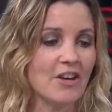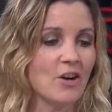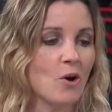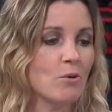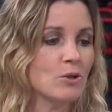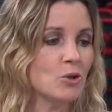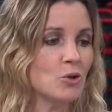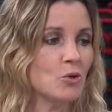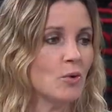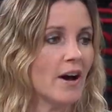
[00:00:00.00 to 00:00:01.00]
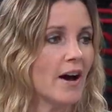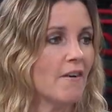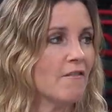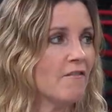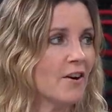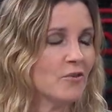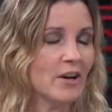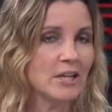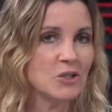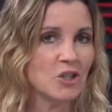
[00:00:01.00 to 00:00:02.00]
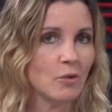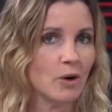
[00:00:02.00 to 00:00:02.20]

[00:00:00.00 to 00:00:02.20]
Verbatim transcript: they go to a fundraiser